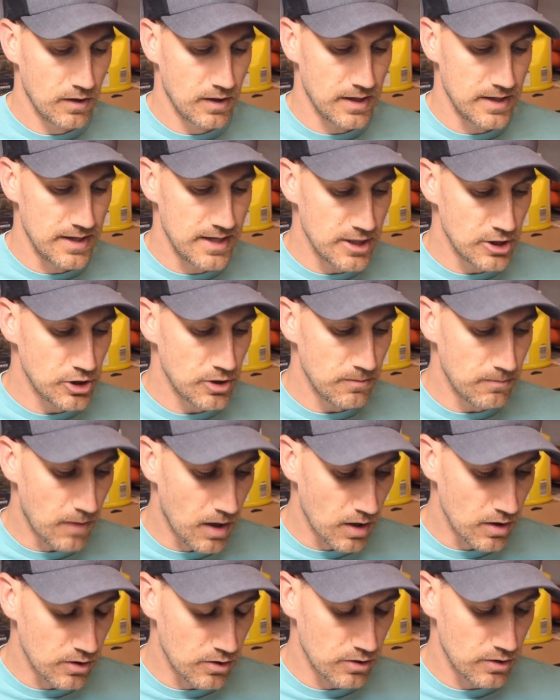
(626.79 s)
condition
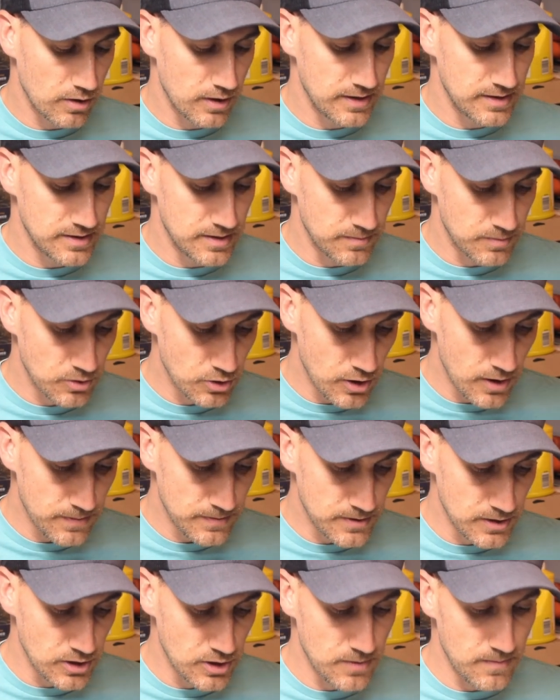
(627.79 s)
monitoring
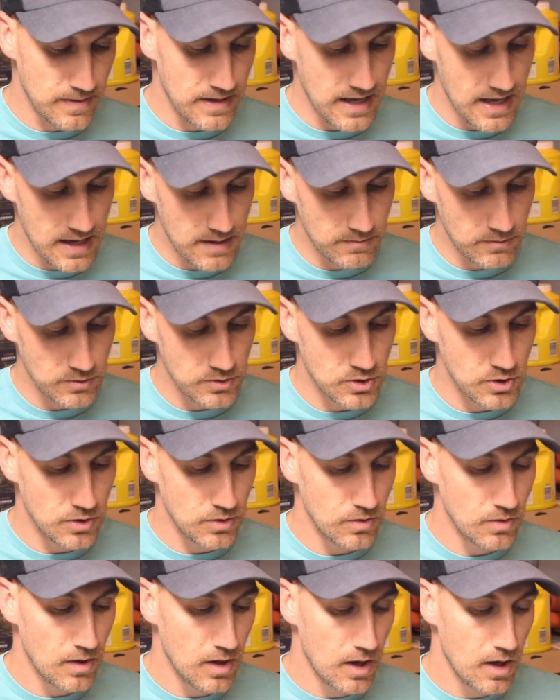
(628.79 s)
subscription to be able
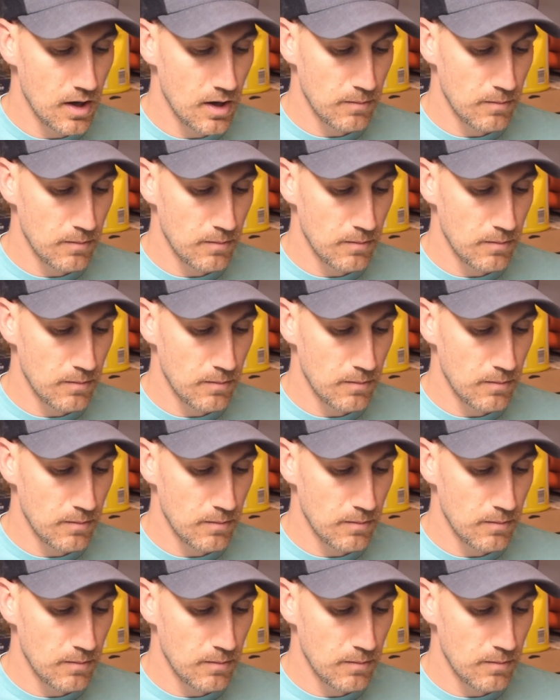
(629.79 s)
to